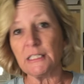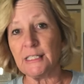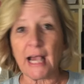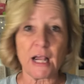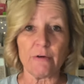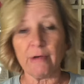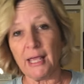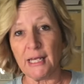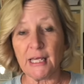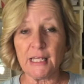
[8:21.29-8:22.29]

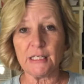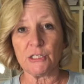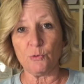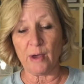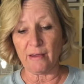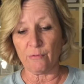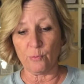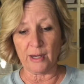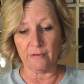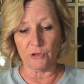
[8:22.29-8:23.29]
decorate it, do
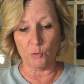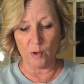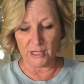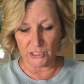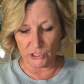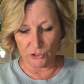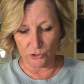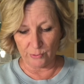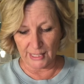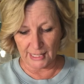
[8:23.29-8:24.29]
whatever you want to do
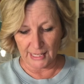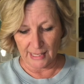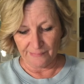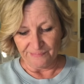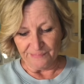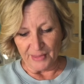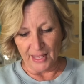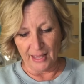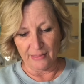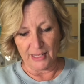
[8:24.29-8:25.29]
to it,
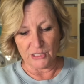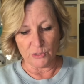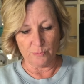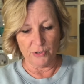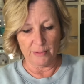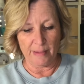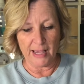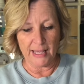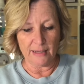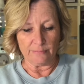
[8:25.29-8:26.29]
and then just put it
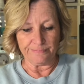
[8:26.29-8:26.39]
back in.